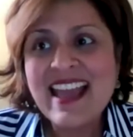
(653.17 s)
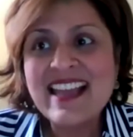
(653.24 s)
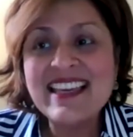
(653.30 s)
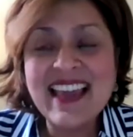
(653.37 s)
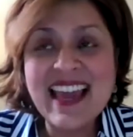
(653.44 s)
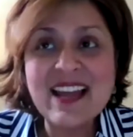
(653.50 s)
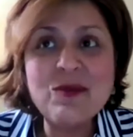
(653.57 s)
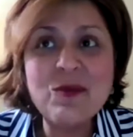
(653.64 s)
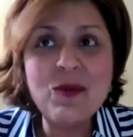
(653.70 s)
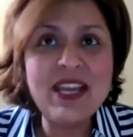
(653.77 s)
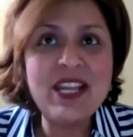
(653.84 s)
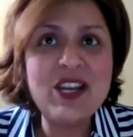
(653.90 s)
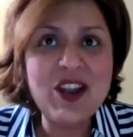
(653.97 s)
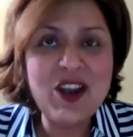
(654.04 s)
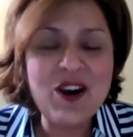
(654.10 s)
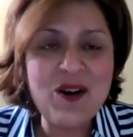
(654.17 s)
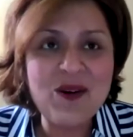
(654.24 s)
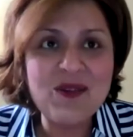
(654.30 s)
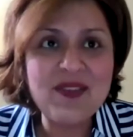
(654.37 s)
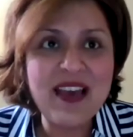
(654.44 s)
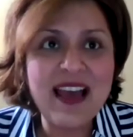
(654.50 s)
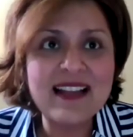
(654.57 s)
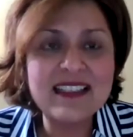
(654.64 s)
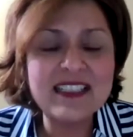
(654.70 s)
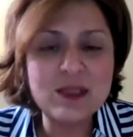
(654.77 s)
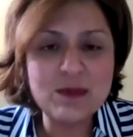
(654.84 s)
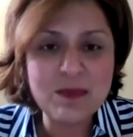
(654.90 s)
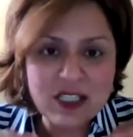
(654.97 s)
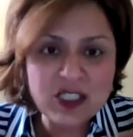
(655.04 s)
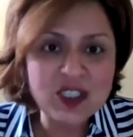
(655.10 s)
Yet we know that,
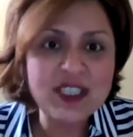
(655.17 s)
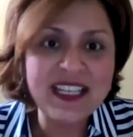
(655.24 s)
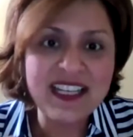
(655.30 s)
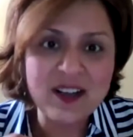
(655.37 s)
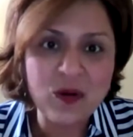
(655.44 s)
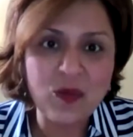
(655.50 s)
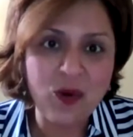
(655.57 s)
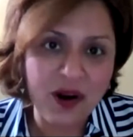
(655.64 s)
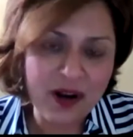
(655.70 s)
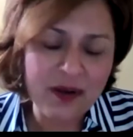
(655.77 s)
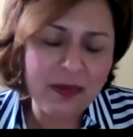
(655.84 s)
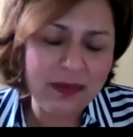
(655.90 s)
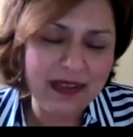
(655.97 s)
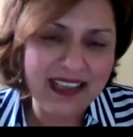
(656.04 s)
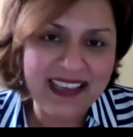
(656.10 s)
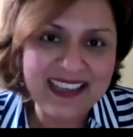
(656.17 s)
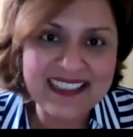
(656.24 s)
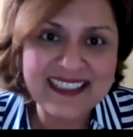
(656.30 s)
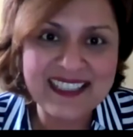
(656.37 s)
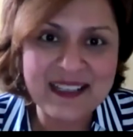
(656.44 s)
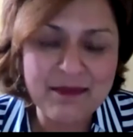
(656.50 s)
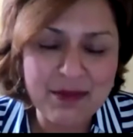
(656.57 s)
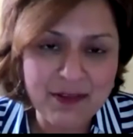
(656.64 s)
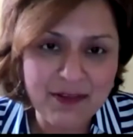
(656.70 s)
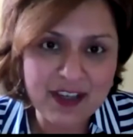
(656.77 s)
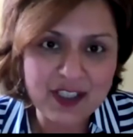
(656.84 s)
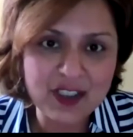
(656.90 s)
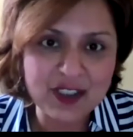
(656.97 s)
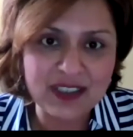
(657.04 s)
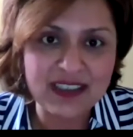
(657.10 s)
especially in a workplace, in
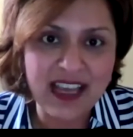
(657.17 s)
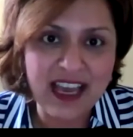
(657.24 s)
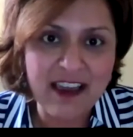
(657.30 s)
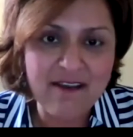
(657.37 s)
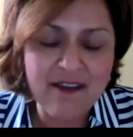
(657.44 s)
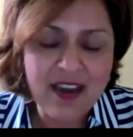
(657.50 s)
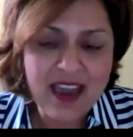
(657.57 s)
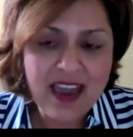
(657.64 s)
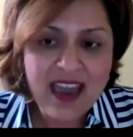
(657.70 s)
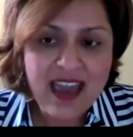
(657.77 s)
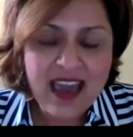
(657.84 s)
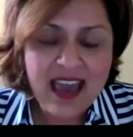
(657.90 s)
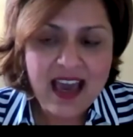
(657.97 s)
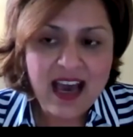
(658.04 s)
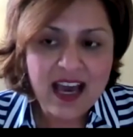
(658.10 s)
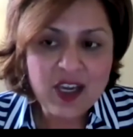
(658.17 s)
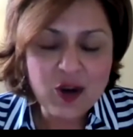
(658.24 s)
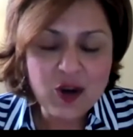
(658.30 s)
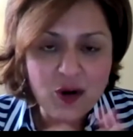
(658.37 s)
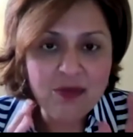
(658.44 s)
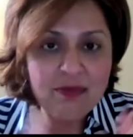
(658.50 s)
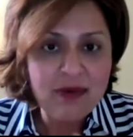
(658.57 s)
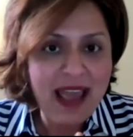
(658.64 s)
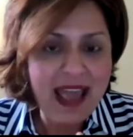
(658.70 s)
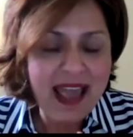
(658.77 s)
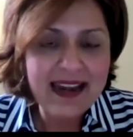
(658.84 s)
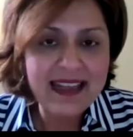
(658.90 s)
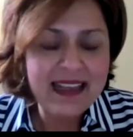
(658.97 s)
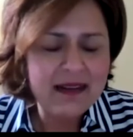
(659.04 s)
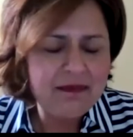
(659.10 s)
professional life, your
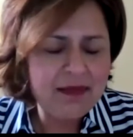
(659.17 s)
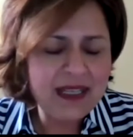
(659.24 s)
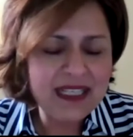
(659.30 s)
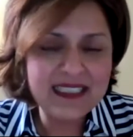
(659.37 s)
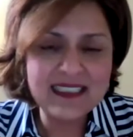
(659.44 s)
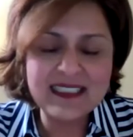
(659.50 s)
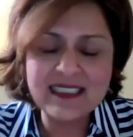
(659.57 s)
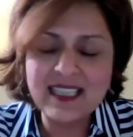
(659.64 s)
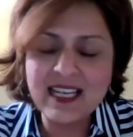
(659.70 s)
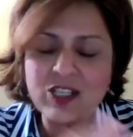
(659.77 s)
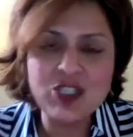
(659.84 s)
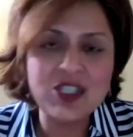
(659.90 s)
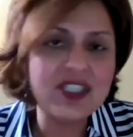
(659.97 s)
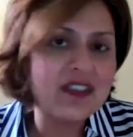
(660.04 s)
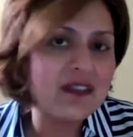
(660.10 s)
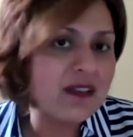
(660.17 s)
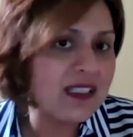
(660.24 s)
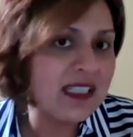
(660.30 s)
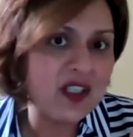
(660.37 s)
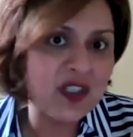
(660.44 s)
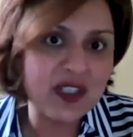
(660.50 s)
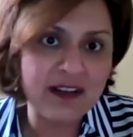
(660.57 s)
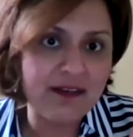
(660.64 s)
brand could be such a strategic